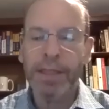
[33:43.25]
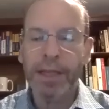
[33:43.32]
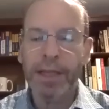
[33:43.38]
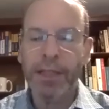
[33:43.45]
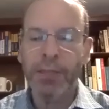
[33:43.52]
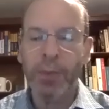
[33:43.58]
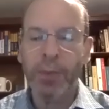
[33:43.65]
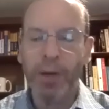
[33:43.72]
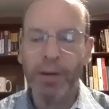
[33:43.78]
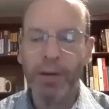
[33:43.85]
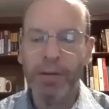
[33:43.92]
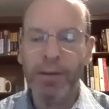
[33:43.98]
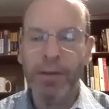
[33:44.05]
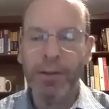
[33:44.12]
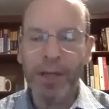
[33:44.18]
And I just want,
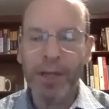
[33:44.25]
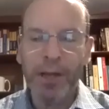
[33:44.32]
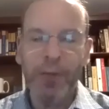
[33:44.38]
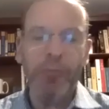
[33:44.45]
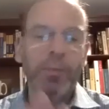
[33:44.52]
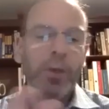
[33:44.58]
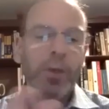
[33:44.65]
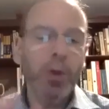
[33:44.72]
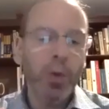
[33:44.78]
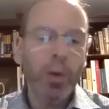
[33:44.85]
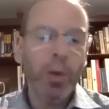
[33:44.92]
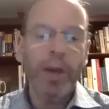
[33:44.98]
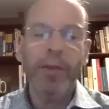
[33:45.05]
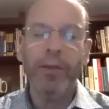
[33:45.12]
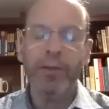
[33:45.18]
to hear from you
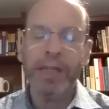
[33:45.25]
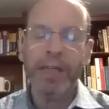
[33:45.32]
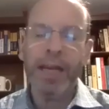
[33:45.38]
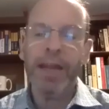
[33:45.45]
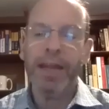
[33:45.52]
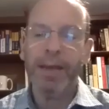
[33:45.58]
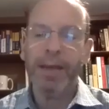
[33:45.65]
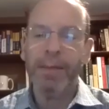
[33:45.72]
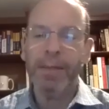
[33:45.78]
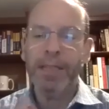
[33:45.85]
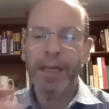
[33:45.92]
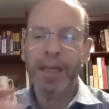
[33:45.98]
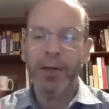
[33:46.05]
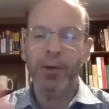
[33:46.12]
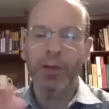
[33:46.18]
whether there's anything
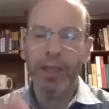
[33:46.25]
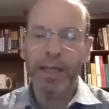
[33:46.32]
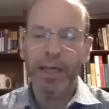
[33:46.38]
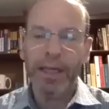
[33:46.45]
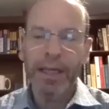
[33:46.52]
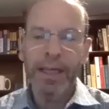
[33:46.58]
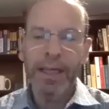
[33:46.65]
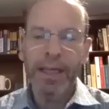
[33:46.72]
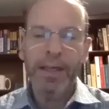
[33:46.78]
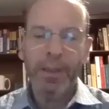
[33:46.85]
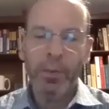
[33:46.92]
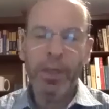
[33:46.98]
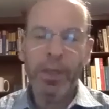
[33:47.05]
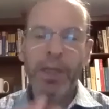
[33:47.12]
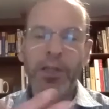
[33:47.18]
particularly
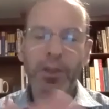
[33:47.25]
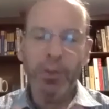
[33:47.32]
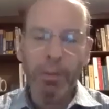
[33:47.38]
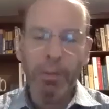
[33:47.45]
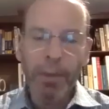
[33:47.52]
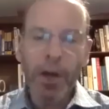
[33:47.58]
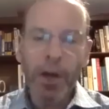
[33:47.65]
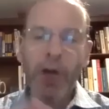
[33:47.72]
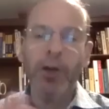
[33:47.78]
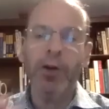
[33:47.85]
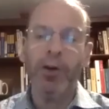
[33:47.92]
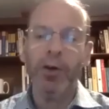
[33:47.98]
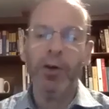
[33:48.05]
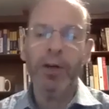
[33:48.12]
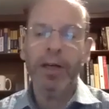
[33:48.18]
that we can do to
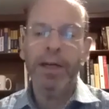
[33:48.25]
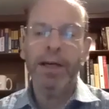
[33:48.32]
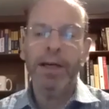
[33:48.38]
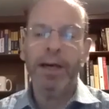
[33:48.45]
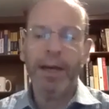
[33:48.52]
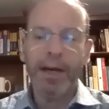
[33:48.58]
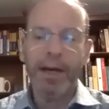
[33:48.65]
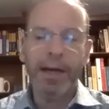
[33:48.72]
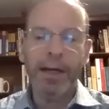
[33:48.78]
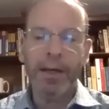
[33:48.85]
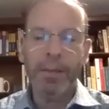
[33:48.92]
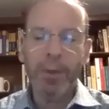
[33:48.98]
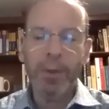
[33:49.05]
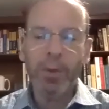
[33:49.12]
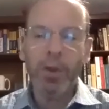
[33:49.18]
partner on a
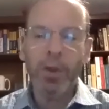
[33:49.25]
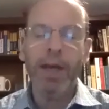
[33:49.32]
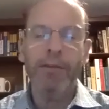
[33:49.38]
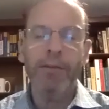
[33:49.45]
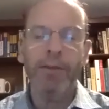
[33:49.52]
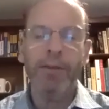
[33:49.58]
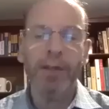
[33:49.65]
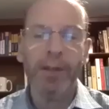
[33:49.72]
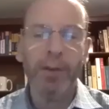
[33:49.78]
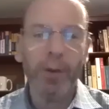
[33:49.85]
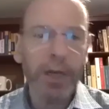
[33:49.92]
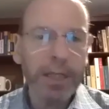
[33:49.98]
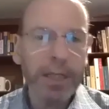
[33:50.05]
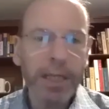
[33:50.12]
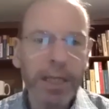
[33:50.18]
communal level, an
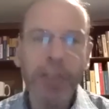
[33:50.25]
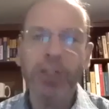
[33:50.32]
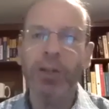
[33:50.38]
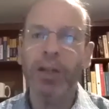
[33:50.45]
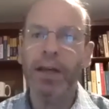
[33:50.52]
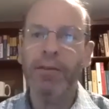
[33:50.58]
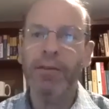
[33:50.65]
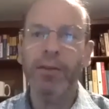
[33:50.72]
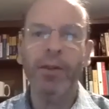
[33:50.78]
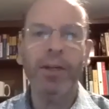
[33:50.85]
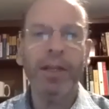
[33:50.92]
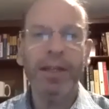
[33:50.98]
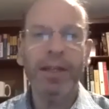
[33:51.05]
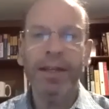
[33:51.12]
organizational level,